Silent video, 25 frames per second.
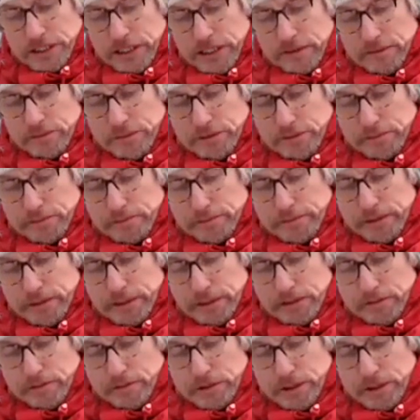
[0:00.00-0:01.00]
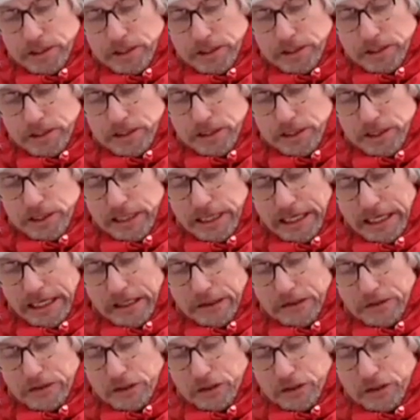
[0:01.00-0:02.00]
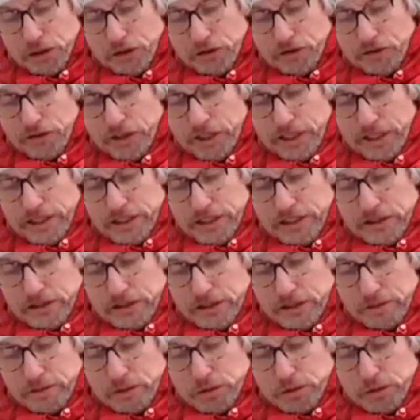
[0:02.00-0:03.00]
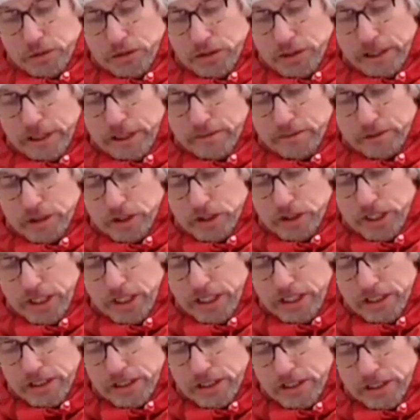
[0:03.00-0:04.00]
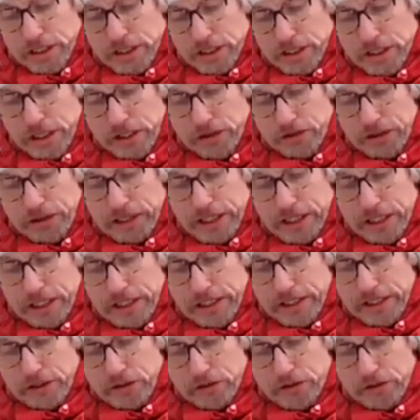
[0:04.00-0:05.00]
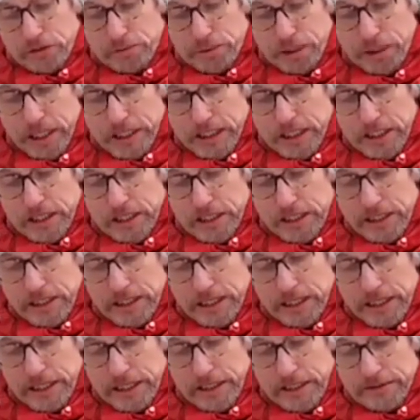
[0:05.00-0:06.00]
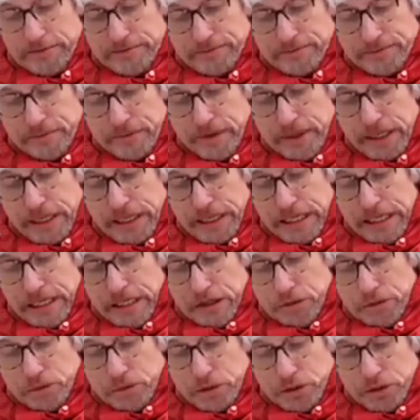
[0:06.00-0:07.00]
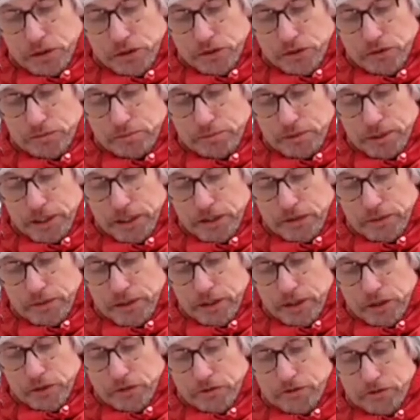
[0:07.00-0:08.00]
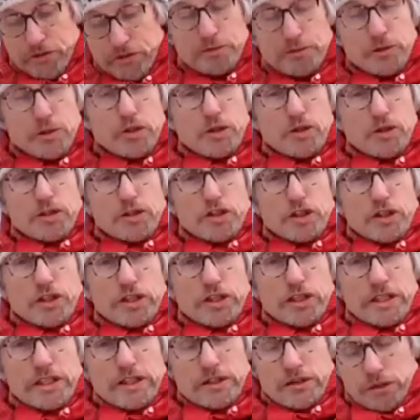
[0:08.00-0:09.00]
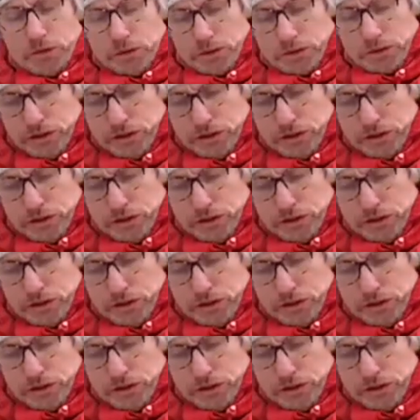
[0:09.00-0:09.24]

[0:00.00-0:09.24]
climate pilgrimage? How can your faith contribute to climate changes theoretically or practically? And what do you bring with you from your journey to